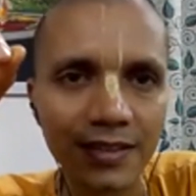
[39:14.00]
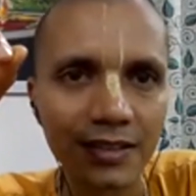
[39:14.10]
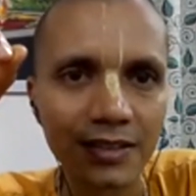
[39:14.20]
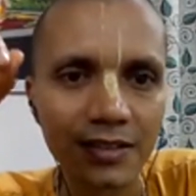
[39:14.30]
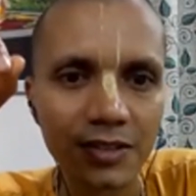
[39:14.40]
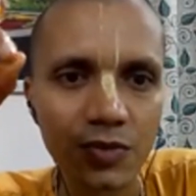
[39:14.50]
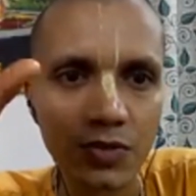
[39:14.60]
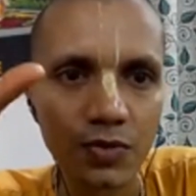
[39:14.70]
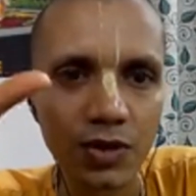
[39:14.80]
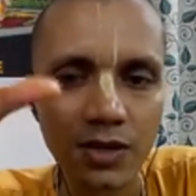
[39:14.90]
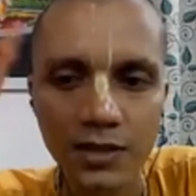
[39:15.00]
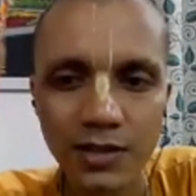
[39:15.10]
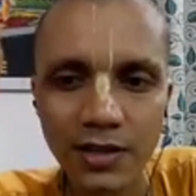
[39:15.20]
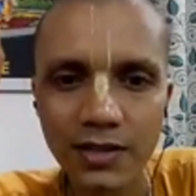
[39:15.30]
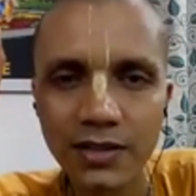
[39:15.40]
Right? That's what one
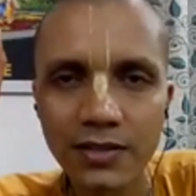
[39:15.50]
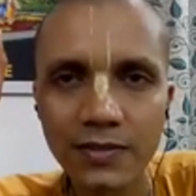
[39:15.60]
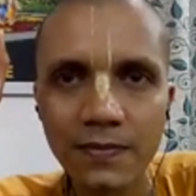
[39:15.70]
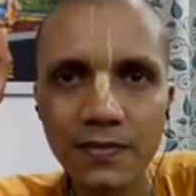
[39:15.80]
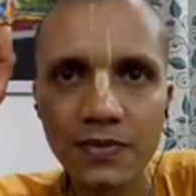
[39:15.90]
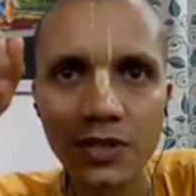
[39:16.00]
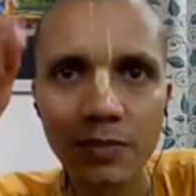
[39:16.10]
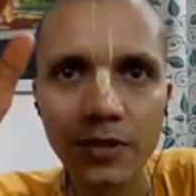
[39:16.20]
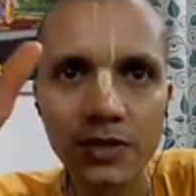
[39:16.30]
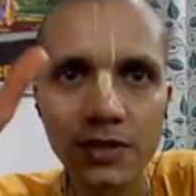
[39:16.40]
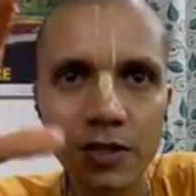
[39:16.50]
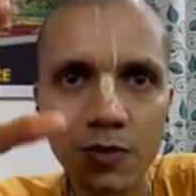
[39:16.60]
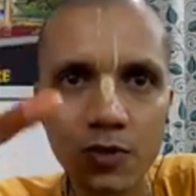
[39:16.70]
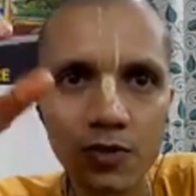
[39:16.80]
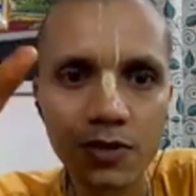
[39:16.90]
article I had read. So it makes the
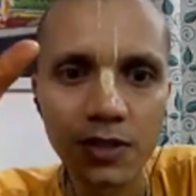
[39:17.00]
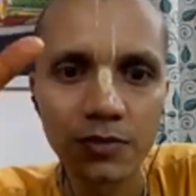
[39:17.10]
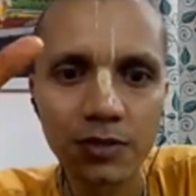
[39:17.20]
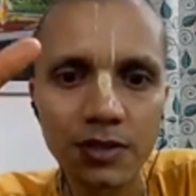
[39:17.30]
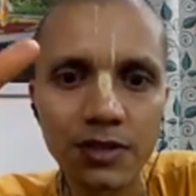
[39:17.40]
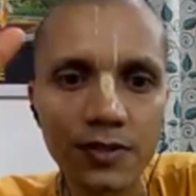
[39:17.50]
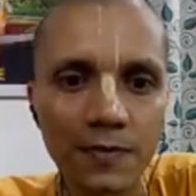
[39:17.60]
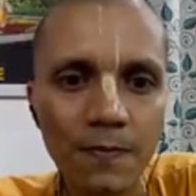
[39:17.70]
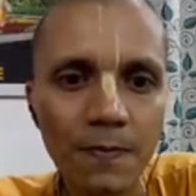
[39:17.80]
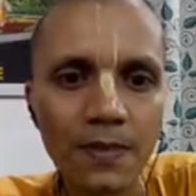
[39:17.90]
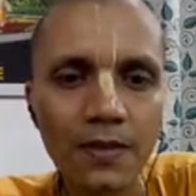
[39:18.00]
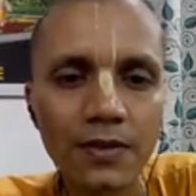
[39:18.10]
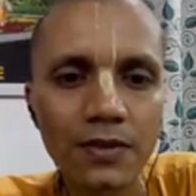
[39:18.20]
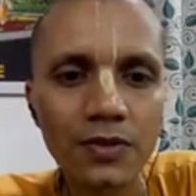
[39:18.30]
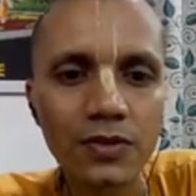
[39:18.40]
response time increase.
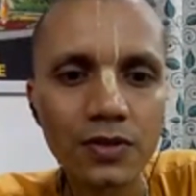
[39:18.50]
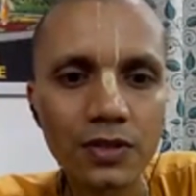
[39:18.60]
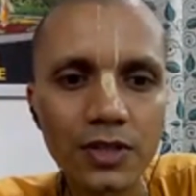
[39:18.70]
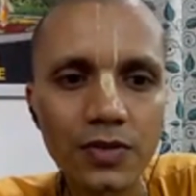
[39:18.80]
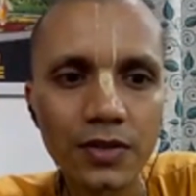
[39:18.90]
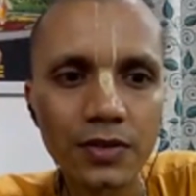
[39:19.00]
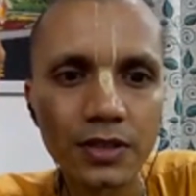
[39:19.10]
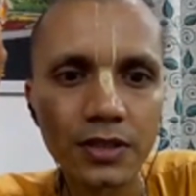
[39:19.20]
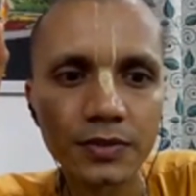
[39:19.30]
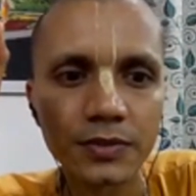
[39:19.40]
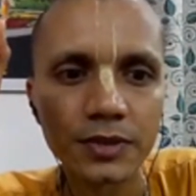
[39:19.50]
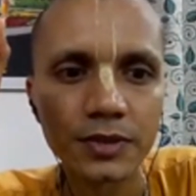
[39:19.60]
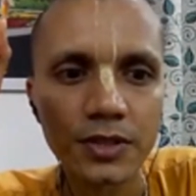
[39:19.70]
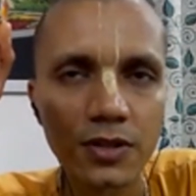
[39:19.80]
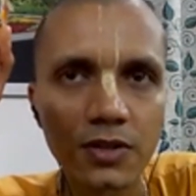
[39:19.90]
So that's why uh,
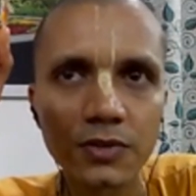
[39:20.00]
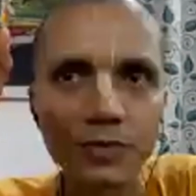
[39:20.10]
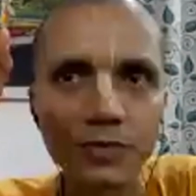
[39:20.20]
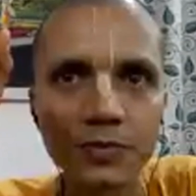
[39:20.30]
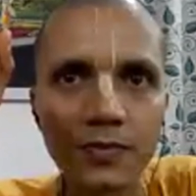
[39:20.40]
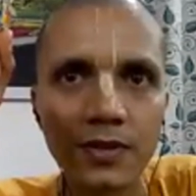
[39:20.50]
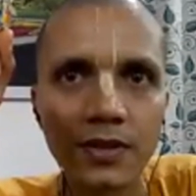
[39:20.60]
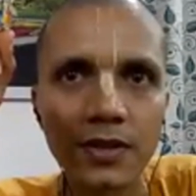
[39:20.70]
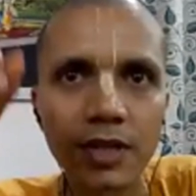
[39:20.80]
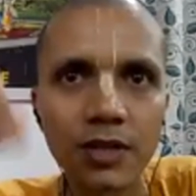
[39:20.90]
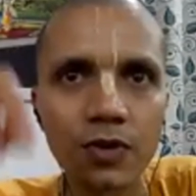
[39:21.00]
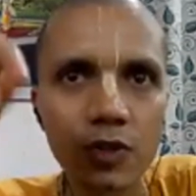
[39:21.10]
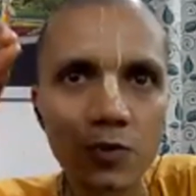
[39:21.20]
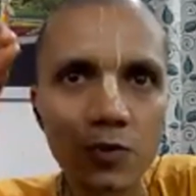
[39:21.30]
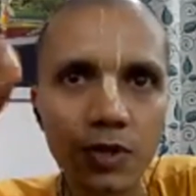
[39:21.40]
it is not allowed. And
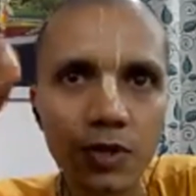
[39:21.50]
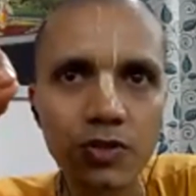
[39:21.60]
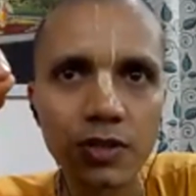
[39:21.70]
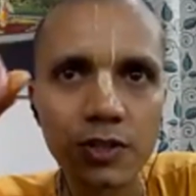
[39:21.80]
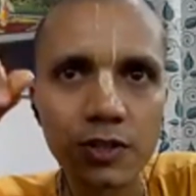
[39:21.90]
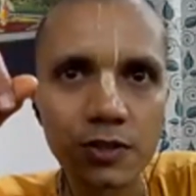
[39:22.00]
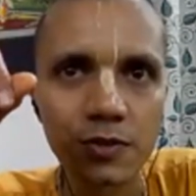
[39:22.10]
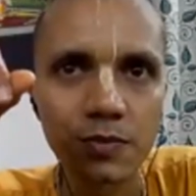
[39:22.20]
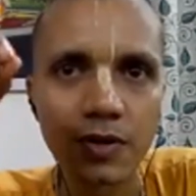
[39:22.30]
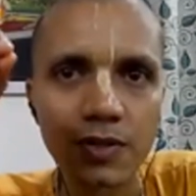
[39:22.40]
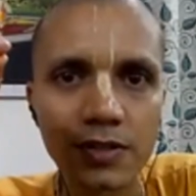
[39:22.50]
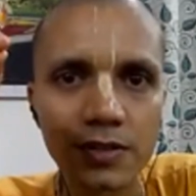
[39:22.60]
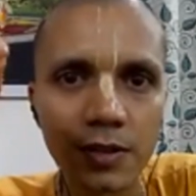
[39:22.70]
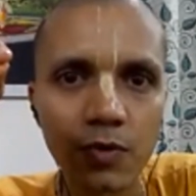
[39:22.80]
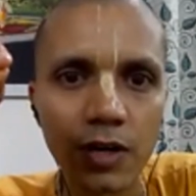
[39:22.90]
for spiritualists, because
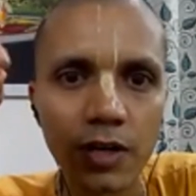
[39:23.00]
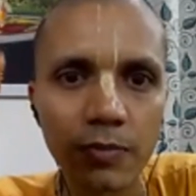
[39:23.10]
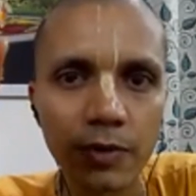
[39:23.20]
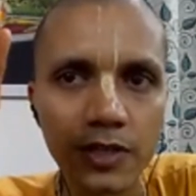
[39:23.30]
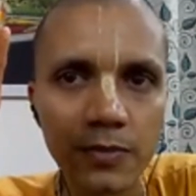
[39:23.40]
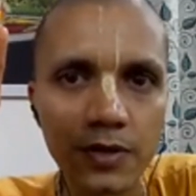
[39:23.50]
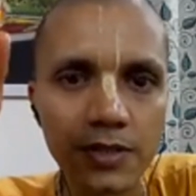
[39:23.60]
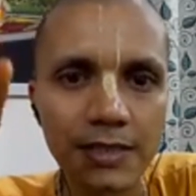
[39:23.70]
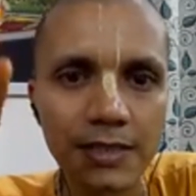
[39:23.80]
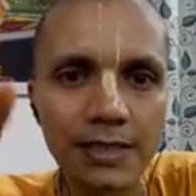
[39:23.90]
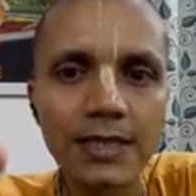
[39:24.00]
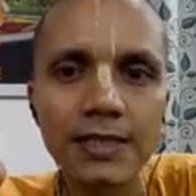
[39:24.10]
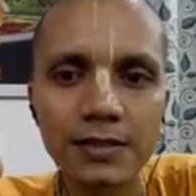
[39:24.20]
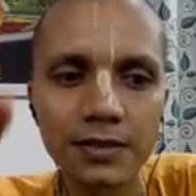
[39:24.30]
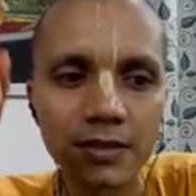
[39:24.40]
it is in Tamoguna, it makes a person
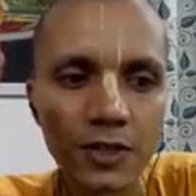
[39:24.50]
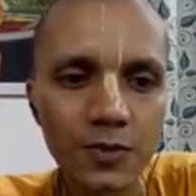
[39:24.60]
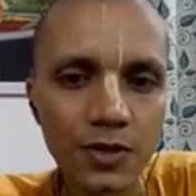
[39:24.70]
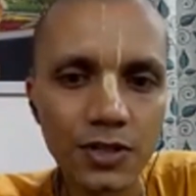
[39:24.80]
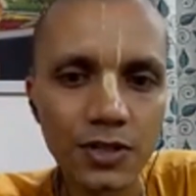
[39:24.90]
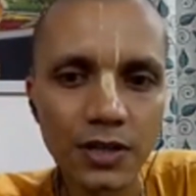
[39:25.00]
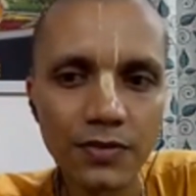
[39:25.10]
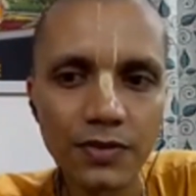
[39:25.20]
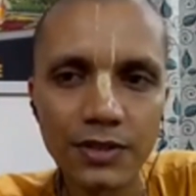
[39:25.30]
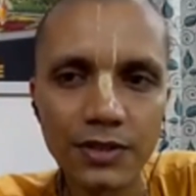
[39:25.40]
dull in spiritual life.